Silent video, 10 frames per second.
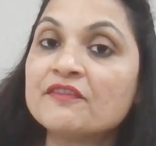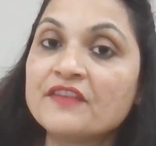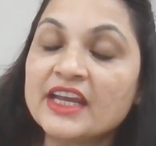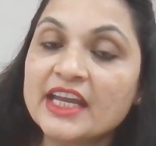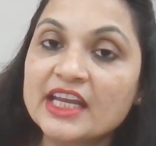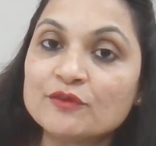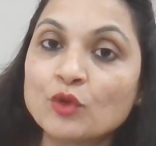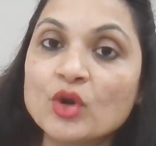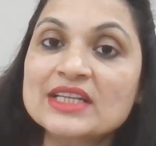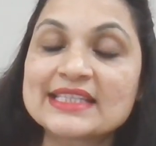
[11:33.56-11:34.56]
we
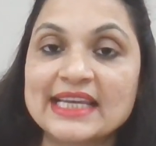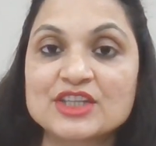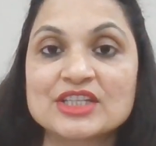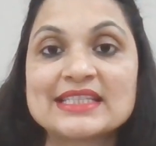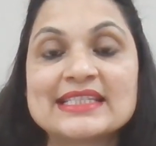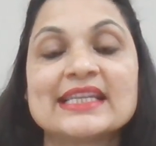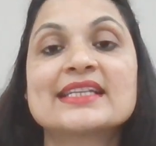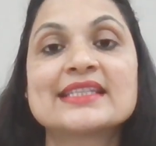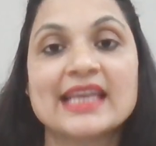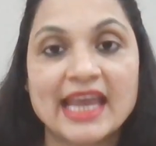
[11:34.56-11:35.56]
invoke Section
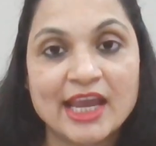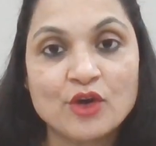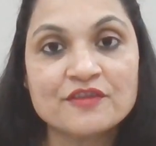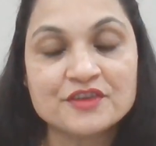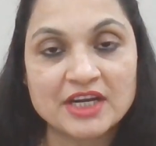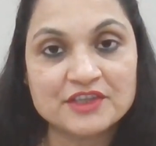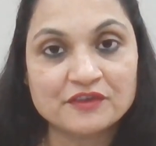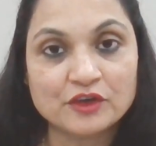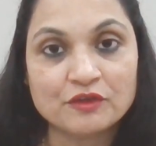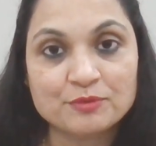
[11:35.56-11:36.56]
6A of
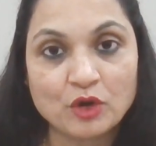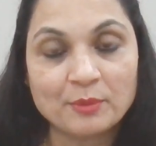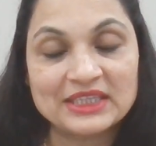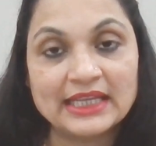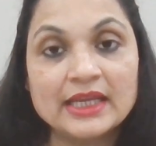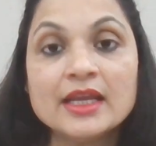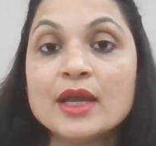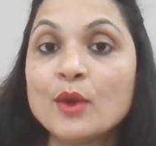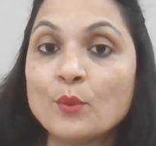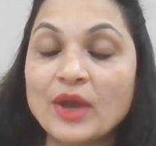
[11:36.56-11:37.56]
Transfer of Property,
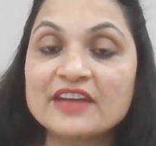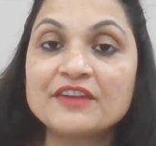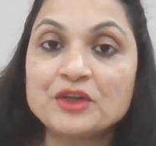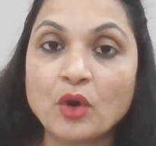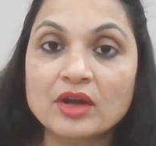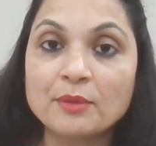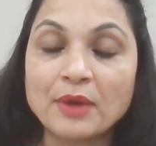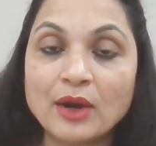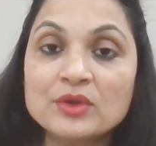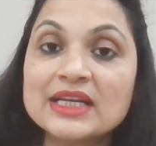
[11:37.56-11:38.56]
where we talk
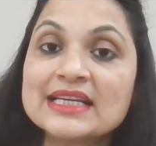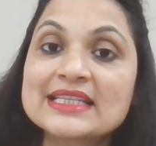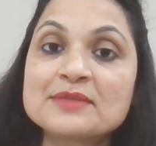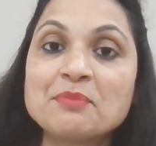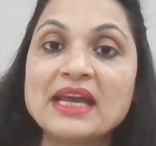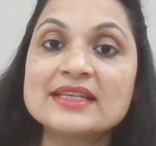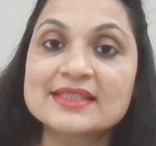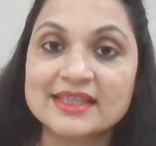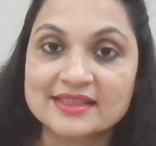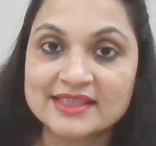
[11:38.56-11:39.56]
about
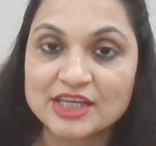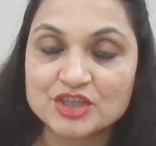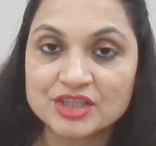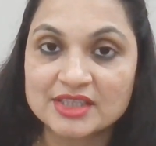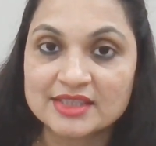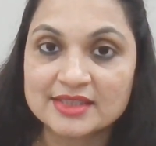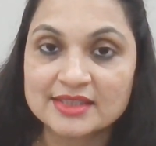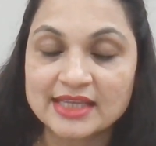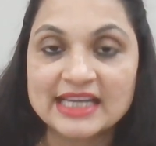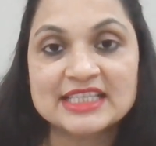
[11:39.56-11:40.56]
space succession
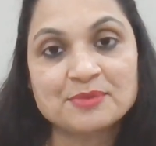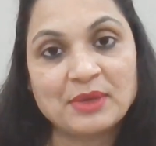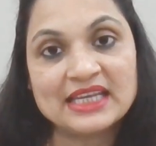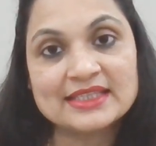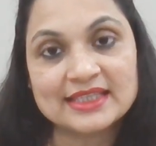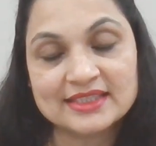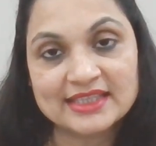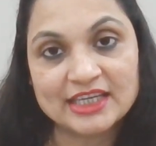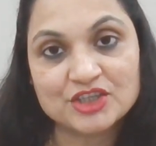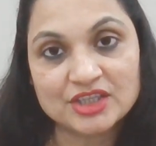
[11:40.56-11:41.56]
is. And space
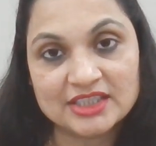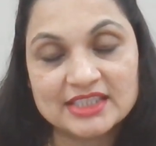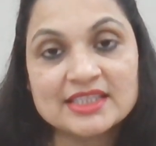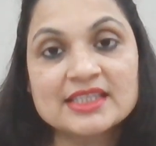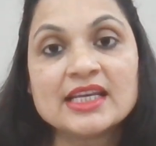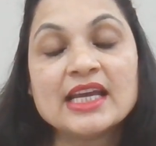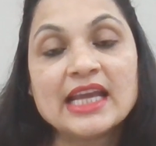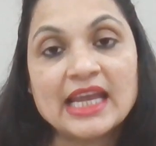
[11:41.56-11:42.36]
succession is